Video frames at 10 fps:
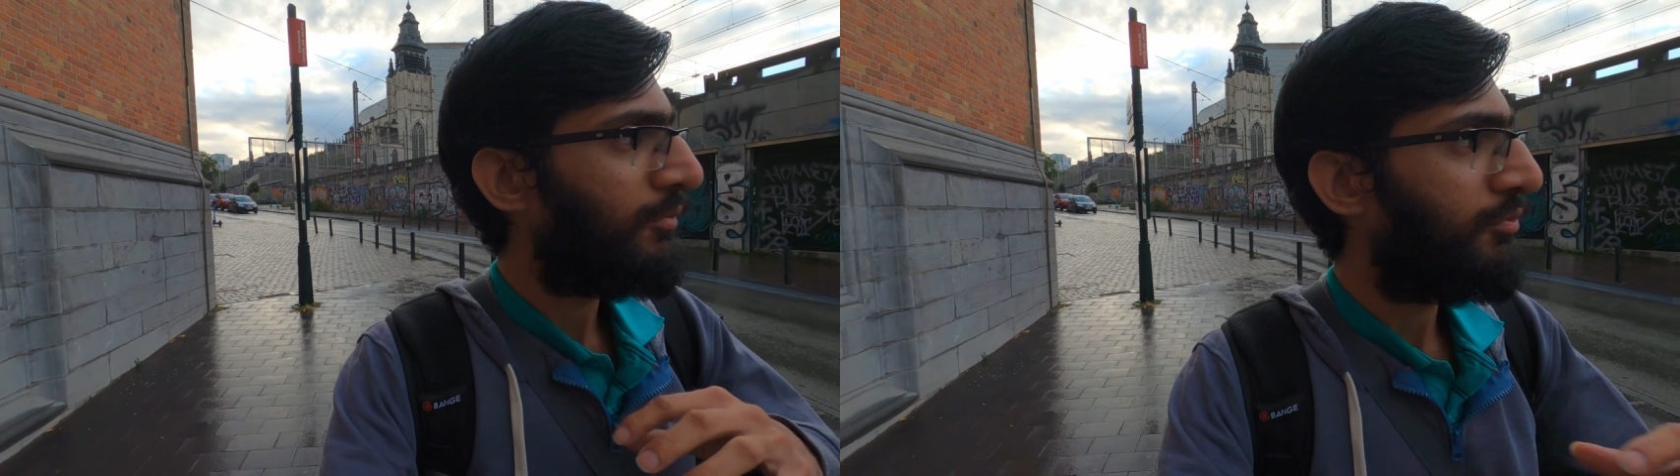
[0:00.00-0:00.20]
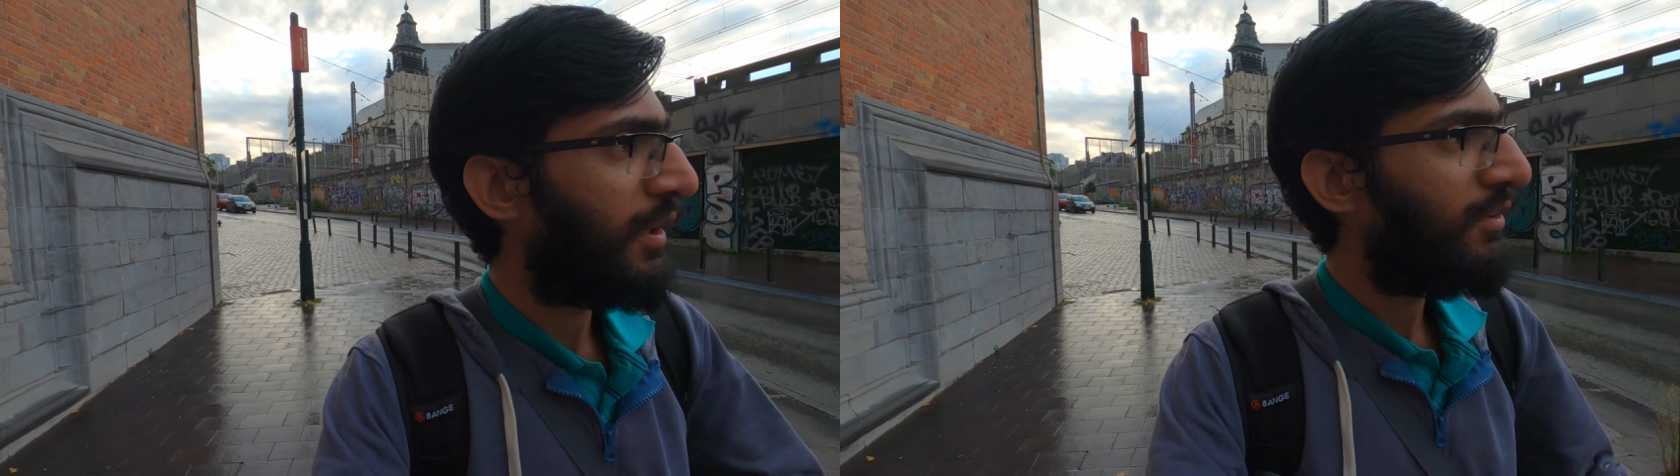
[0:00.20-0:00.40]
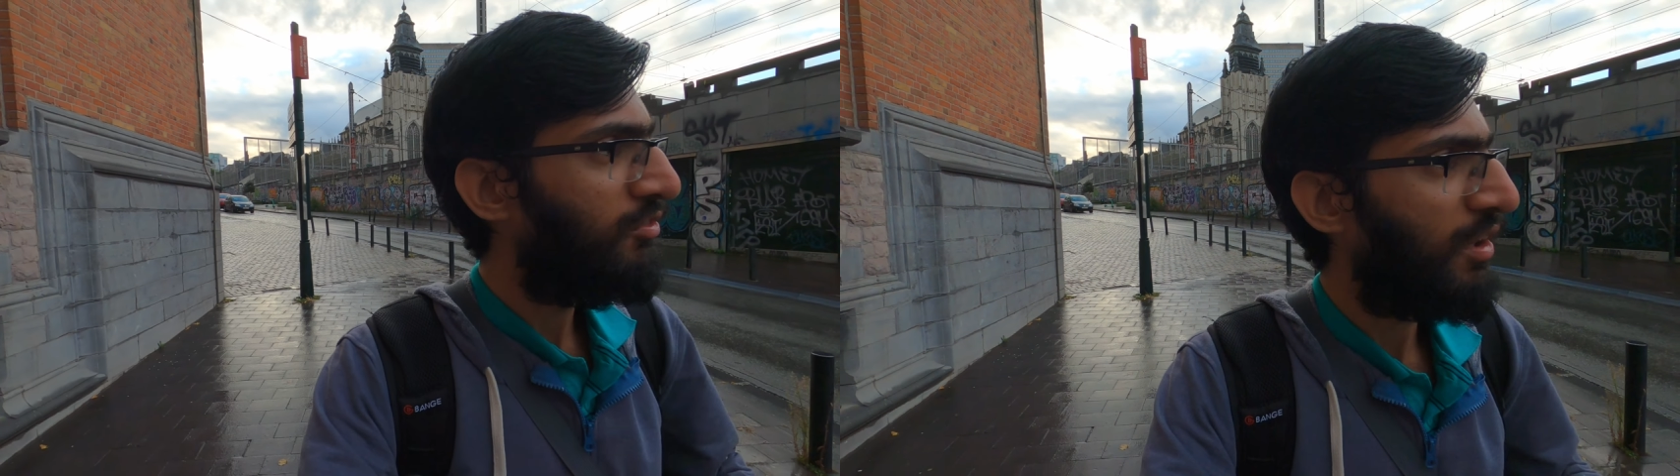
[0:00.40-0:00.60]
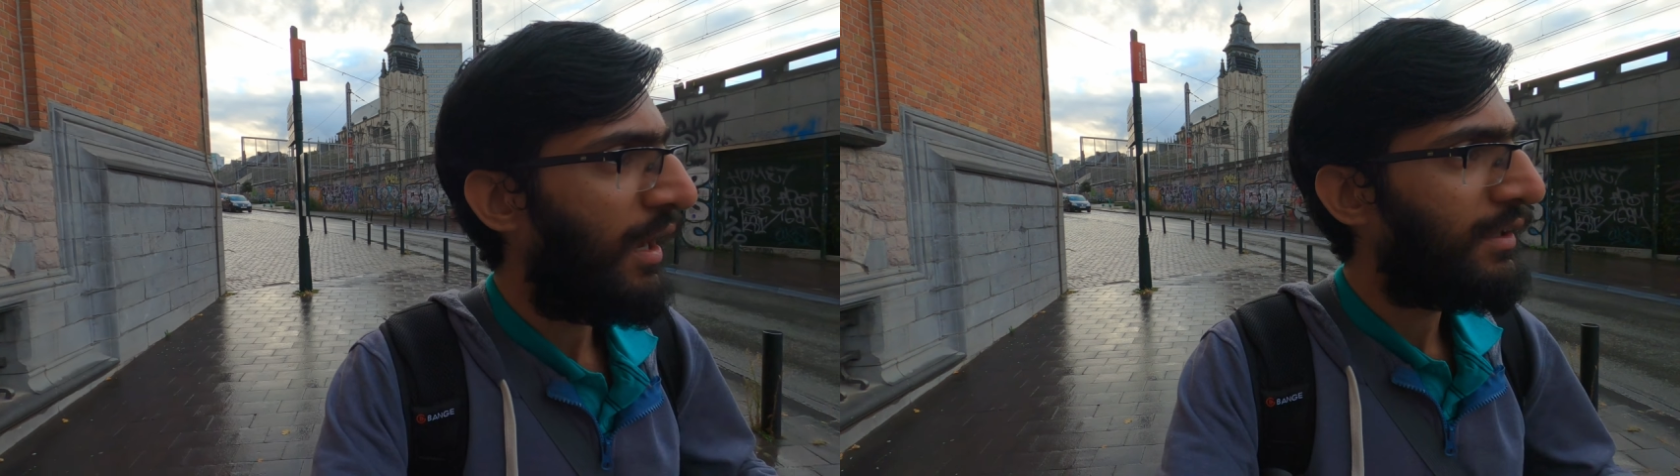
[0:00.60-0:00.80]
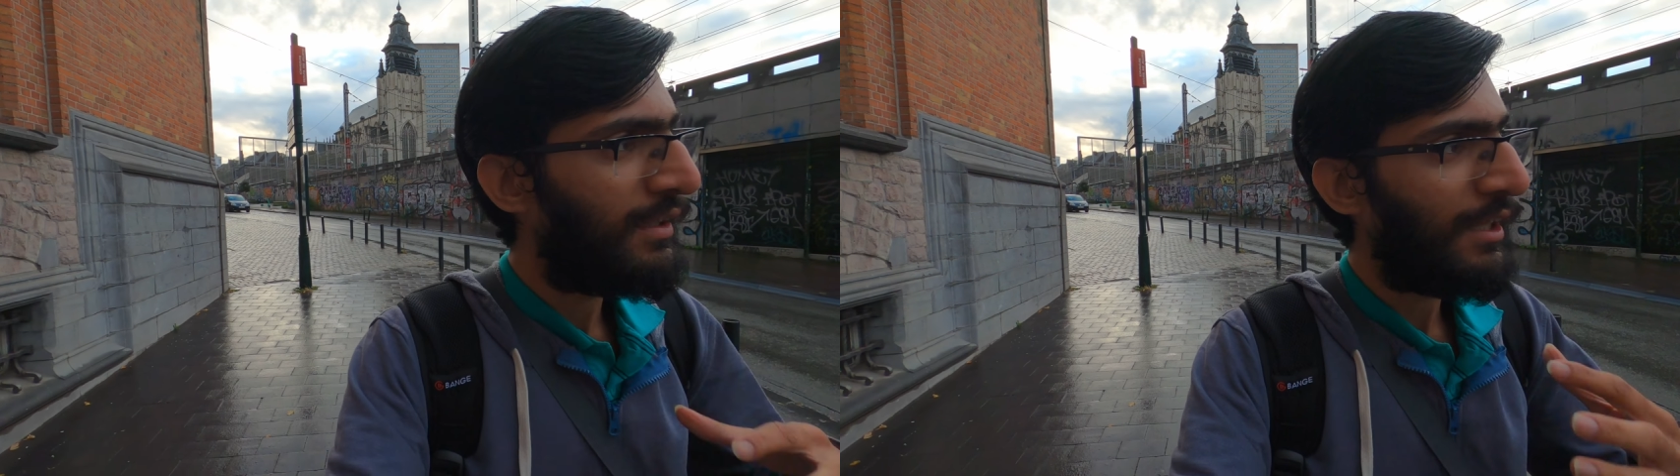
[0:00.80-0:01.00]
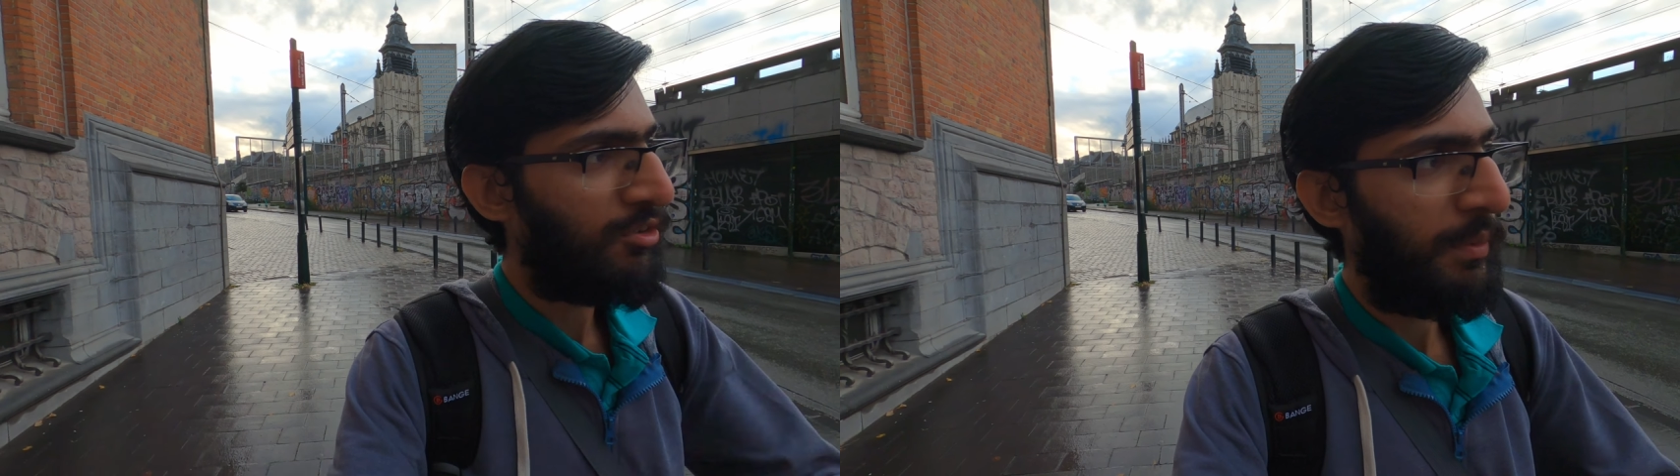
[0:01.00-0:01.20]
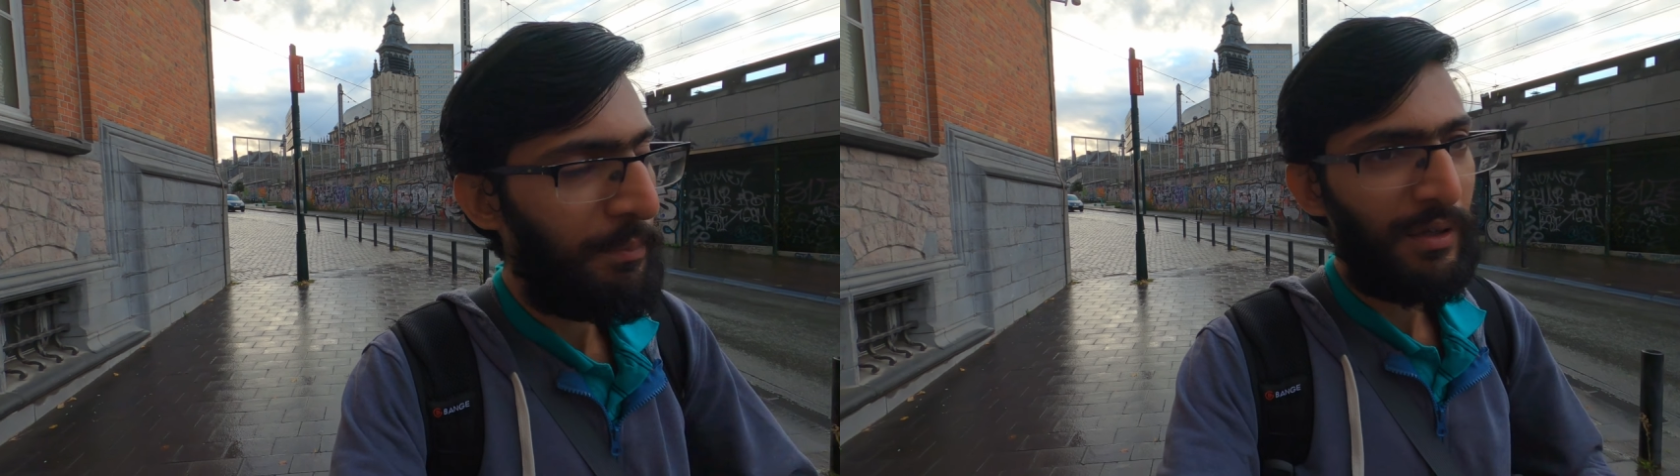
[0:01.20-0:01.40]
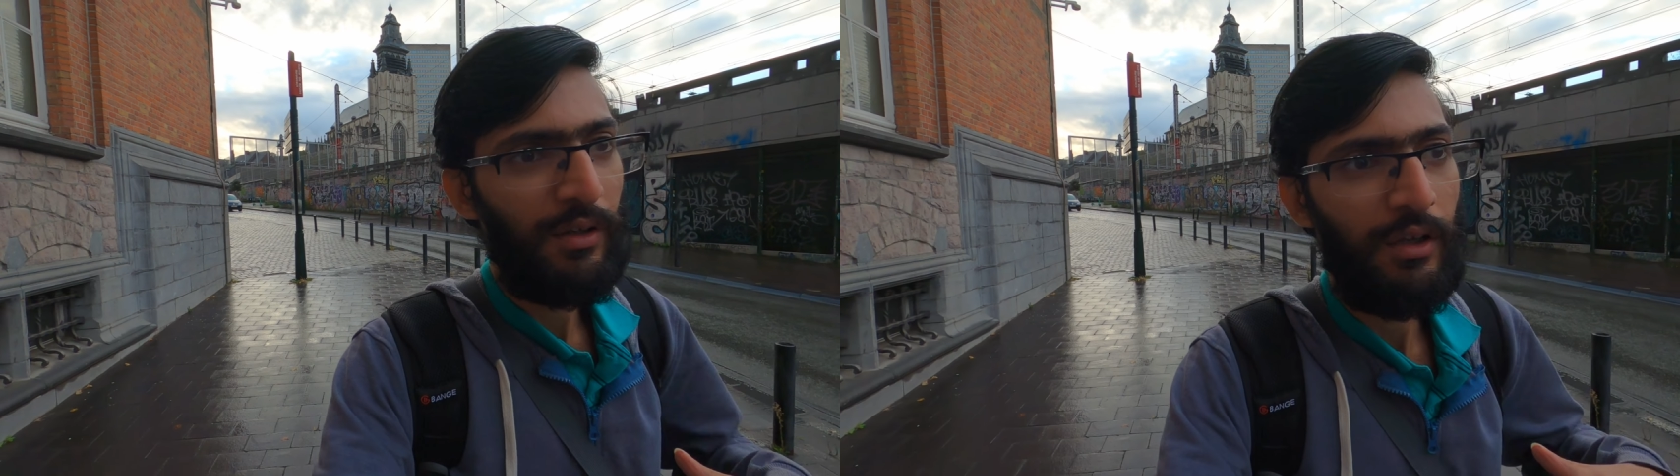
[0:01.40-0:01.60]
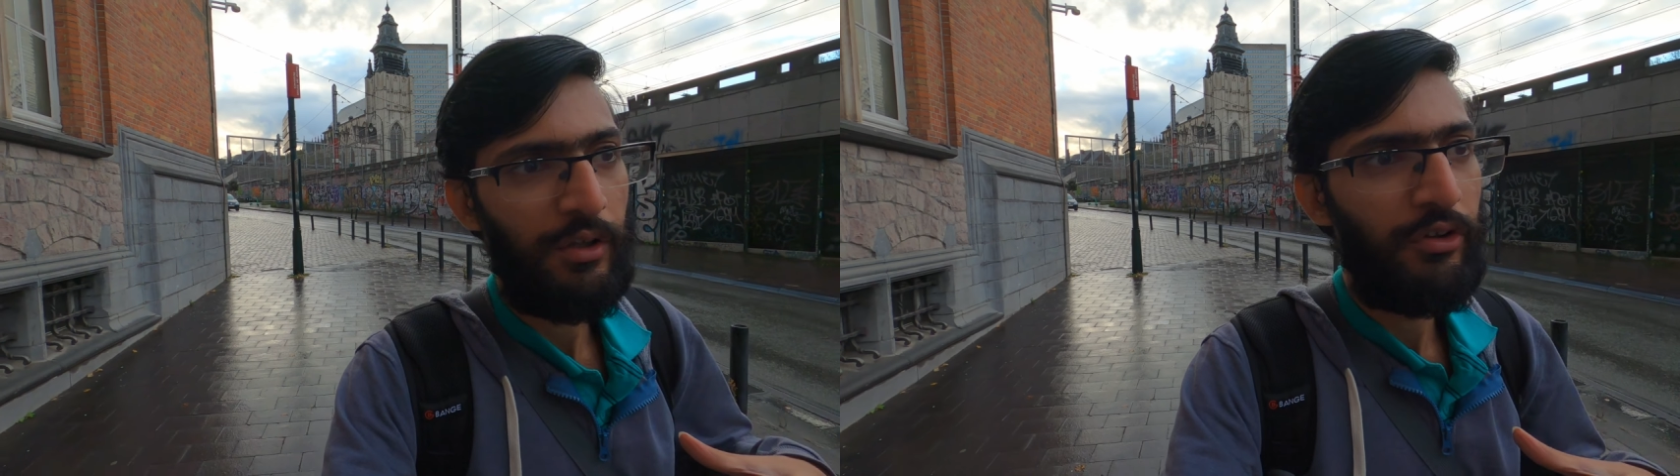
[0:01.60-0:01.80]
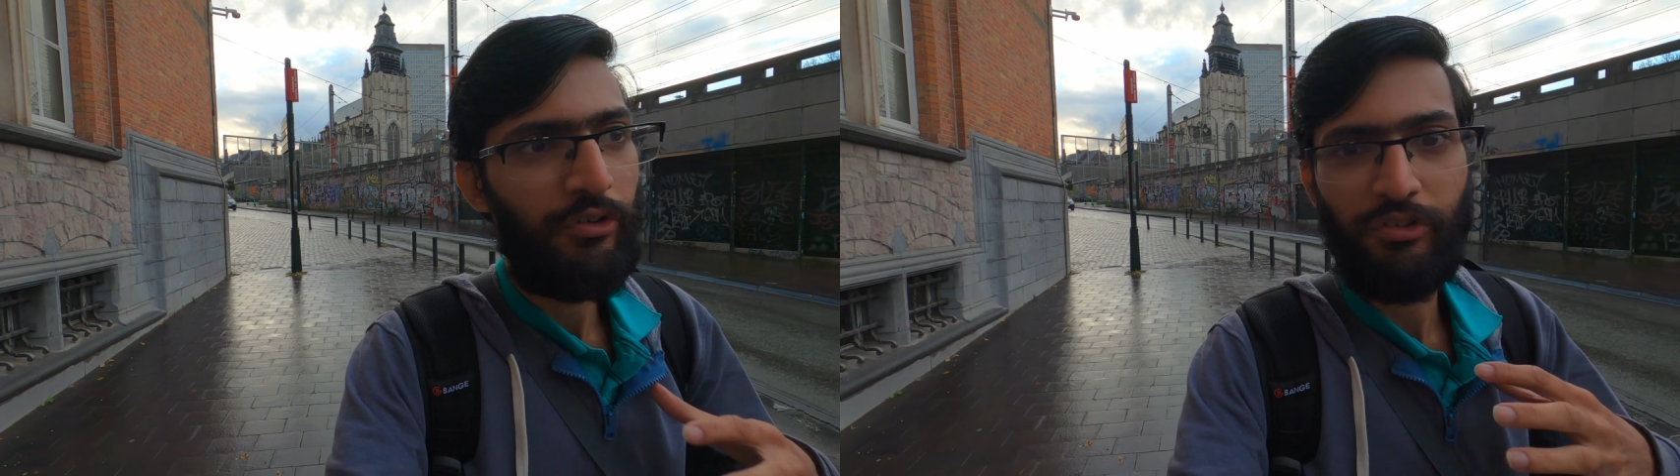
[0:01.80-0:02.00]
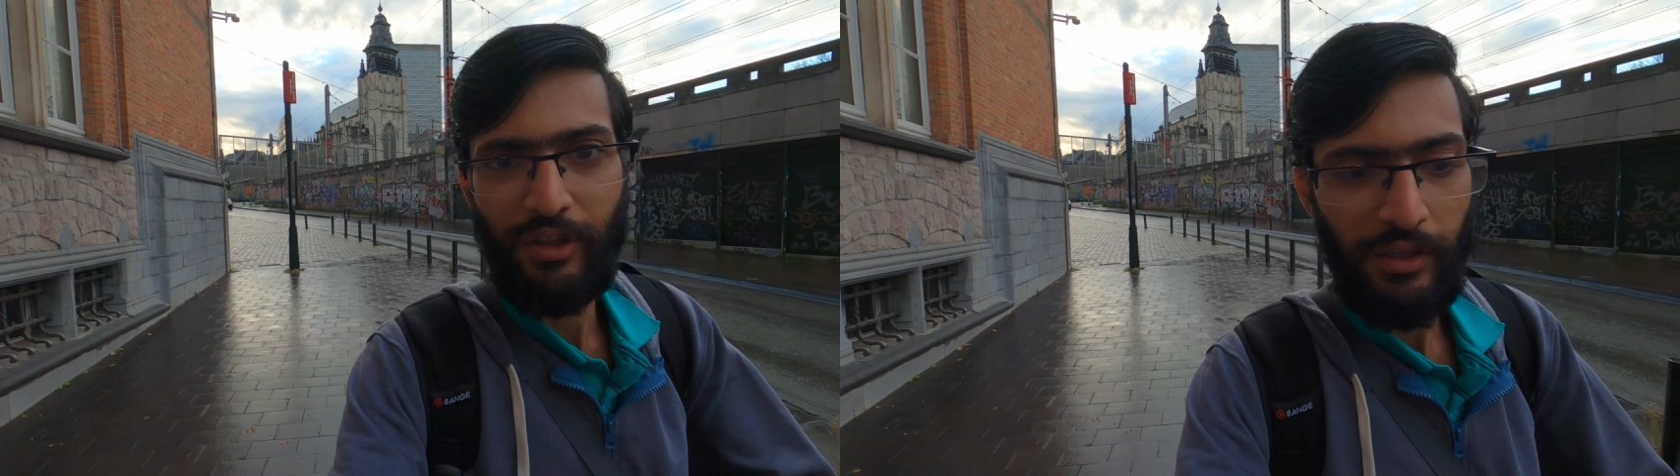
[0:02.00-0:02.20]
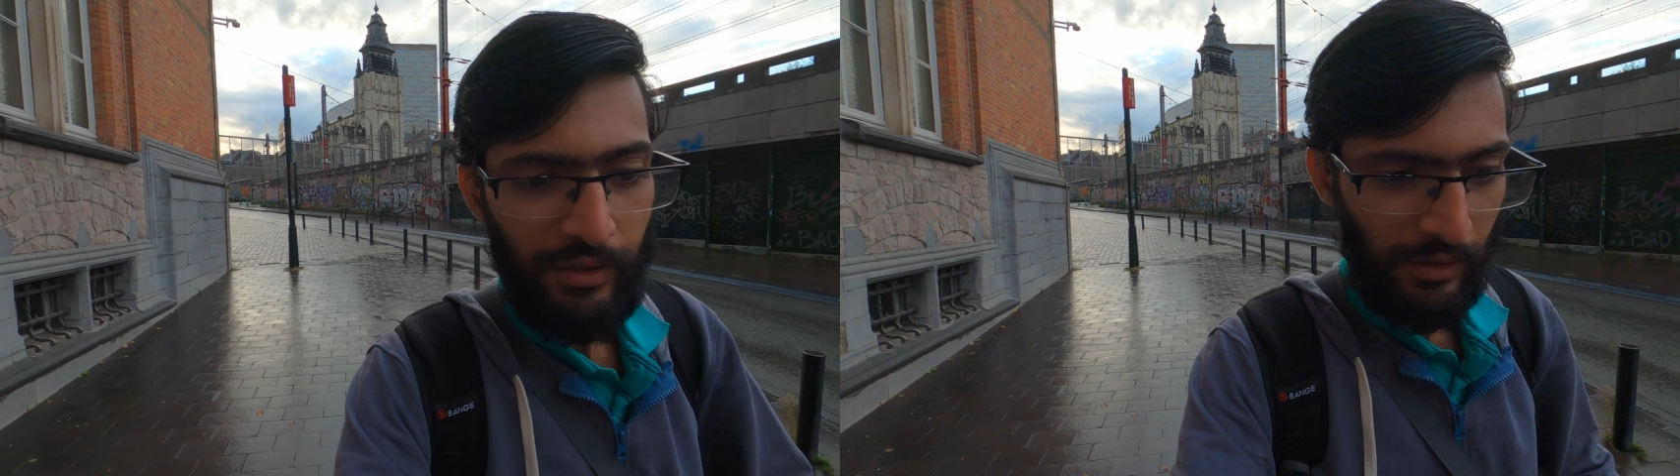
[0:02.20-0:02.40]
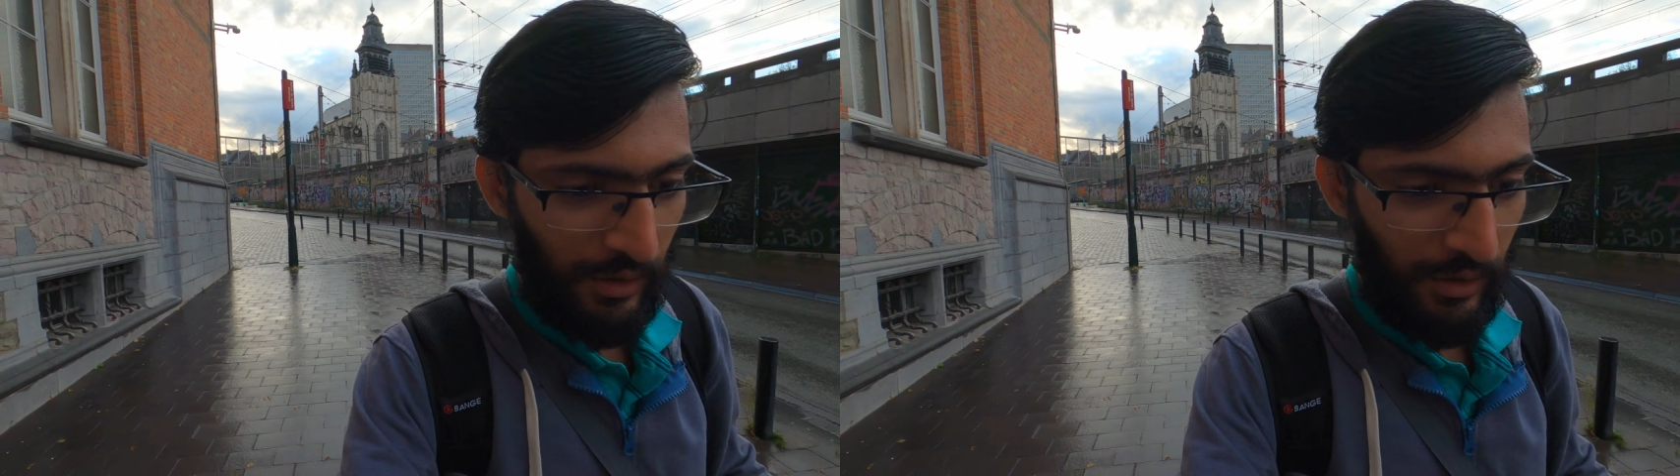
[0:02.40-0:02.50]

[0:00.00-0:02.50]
French and the Dutch people stay.